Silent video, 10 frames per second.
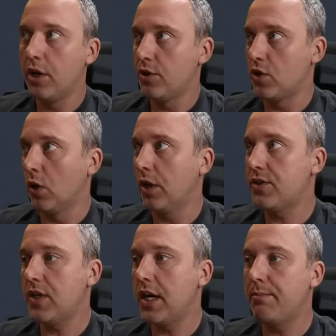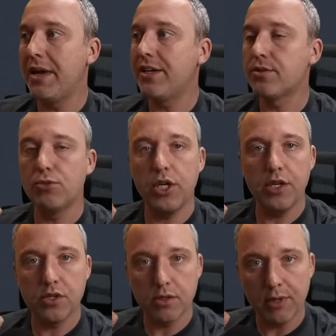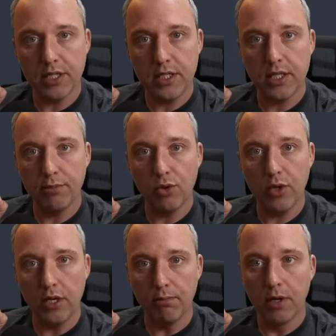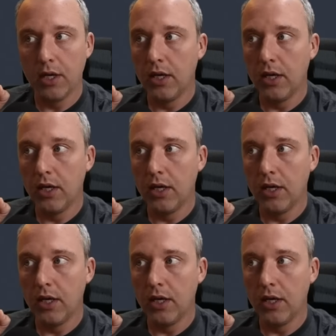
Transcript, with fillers: So let's say I make some changes in my DWM,